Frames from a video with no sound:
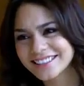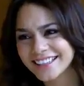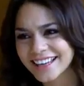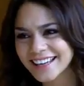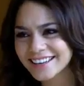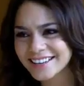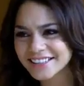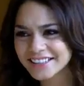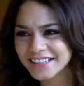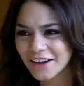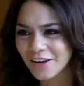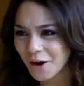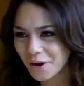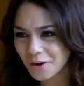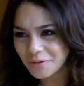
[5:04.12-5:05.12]
to get us
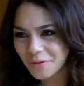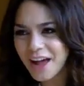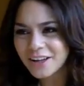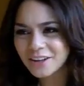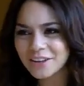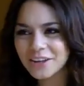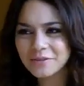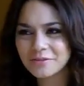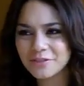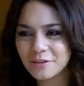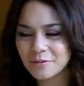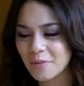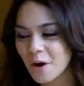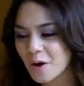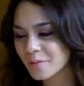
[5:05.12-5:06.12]
all riled up for
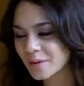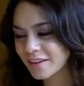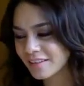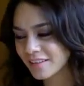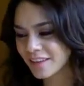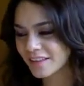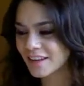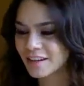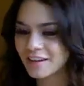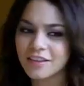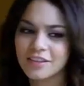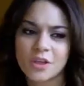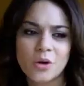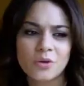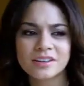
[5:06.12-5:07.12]
the moment, and then
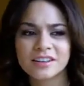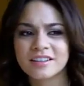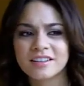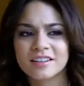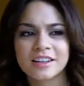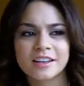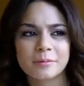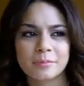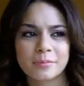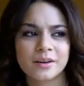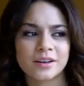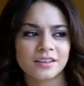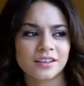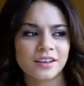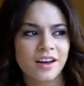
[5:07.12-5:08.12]
unloading a clip
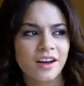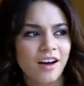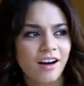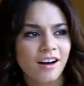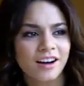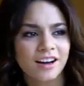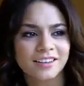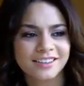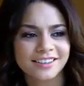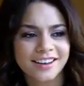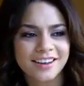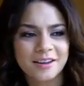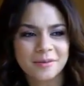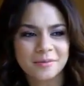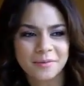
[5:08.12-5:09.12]
on
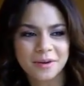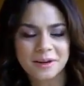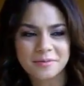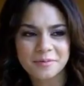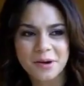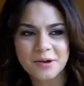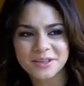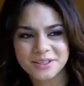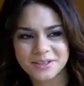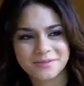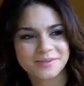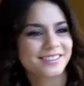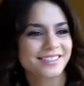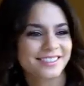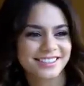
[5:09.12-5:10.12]
our opponents
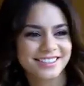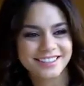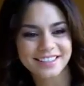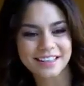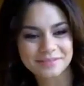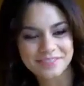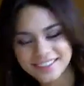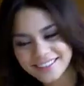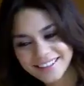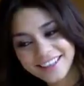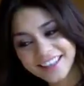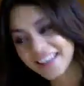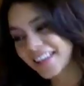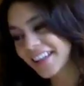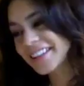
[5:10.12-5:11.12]
was just, I mean,
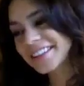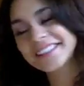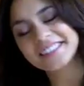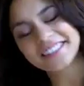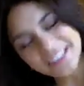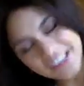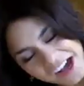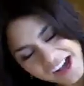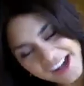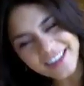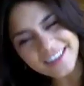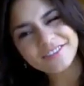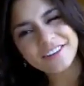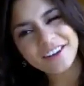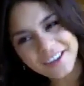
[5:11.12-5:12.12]
it's
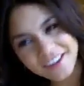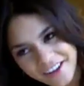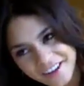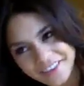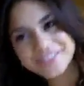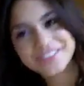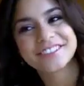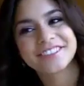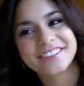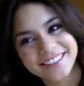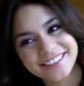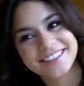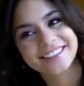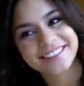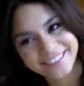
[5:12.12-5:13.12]
not very often you
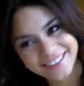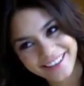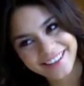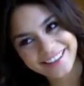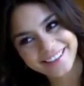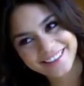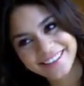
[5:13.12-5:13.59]
get to do that.